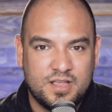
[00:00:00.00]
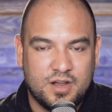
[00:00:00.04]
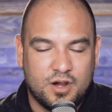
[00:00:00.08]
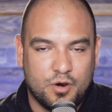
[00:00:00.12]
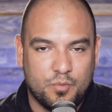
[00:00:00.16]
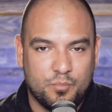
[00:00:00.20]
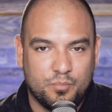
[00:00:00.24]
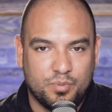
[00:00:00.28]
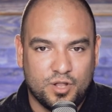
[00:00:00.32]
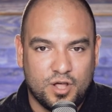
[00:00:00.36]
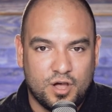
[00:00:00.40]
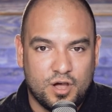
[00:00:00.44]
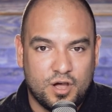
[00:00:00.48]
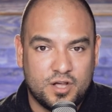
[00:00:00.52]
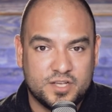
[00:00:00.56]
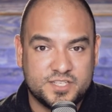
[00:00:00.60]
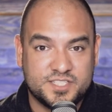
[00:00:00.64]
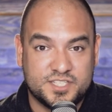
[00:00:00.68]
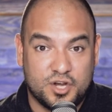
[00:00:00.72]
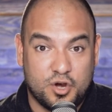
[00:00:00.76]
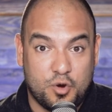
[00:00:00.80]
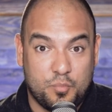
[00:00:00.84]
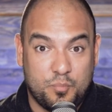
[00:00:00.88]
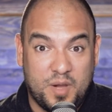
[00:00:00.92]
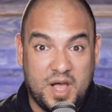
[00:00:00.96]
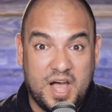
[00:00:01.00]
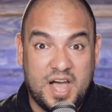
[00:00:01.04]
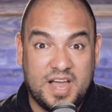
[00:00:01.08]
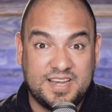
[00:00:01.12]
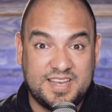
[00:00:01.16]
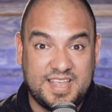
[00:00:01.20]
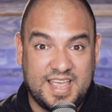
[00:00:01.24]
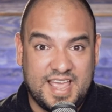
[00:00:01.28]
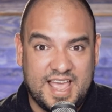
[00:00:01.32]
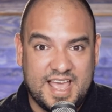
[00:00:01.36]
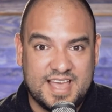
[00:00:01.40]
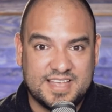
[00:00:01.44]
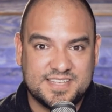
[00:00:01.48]
our blogs, and our
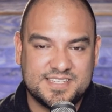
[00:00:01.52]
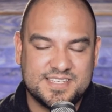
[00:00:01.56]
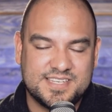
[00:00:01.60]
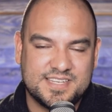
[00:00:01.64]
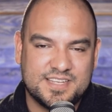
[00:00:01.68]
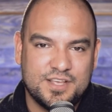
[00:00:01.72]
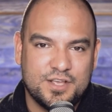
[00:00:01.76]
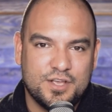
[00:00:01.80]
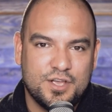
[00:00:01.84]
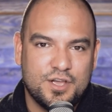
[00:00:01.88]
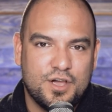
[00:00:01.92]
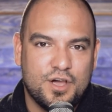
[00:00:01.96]
podcast